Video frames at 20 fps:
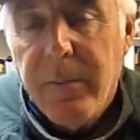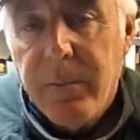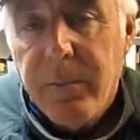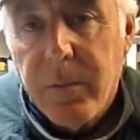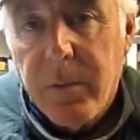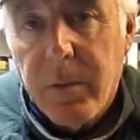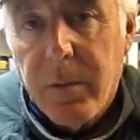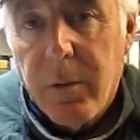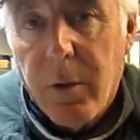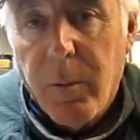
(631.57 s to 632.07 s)

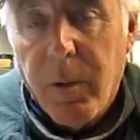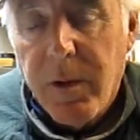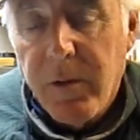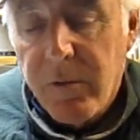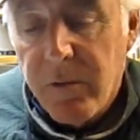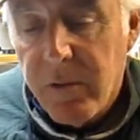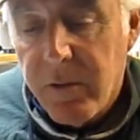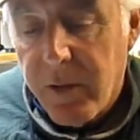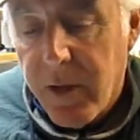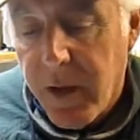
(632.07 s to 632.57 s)
No waste
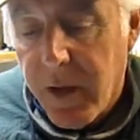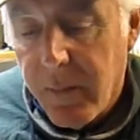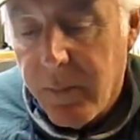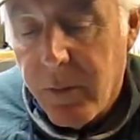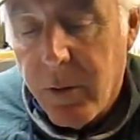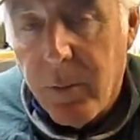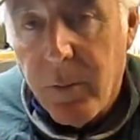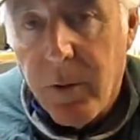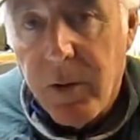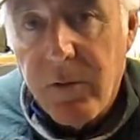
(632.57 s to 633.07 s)
of time. No
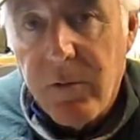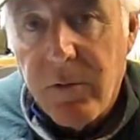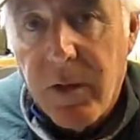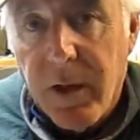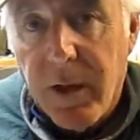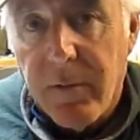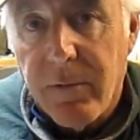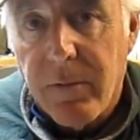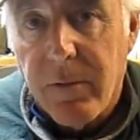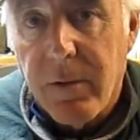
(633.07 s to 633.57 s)
waste of
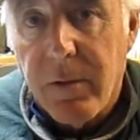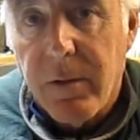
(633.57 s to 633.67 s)
effort.